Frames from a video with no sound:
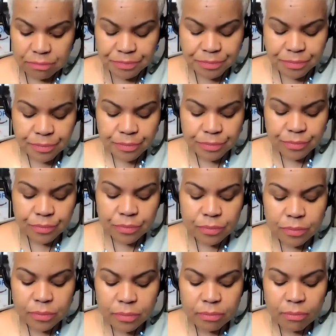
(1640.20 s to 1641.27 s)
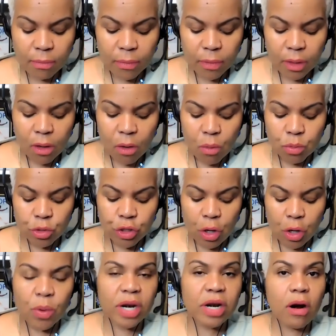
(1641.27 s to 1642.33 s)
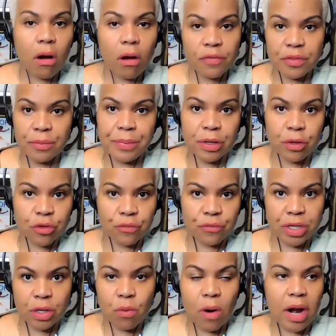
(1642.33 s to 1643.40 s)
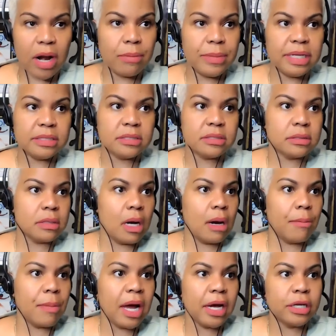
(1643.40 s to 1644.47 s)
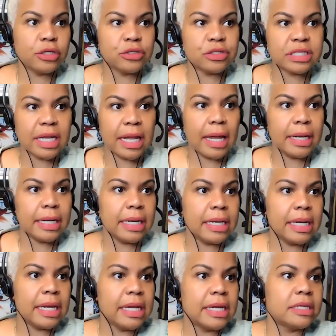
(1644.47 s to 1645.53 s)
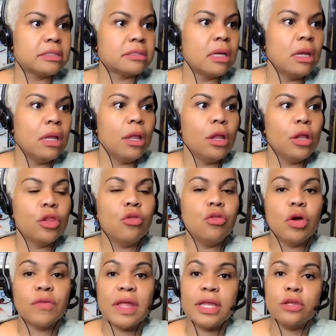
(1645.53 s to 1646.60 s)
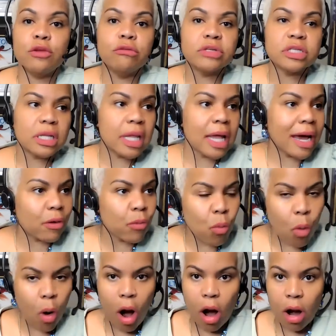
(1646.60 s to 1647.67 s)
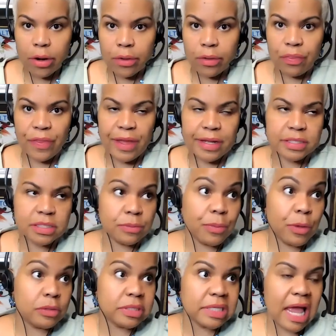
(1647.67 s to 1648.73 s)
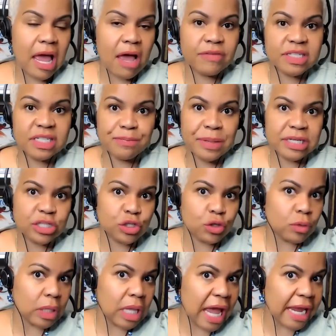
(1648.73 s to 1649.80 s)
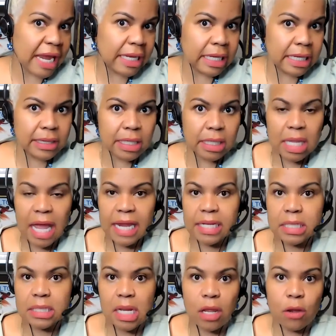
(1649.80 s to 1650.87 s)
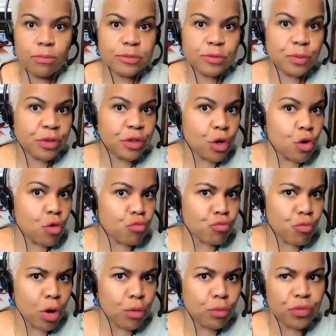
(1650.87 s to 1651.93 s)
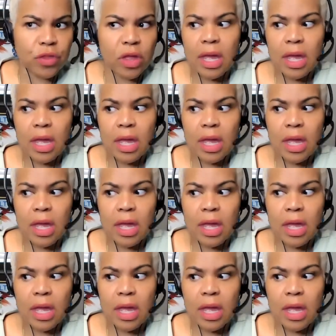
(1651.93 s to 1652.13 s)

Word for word: you know, what are all the building requirements? Uh, my understanding is, you know, they use a lot of water. They're supposed to have a special lighting. The lighting helps with the growth.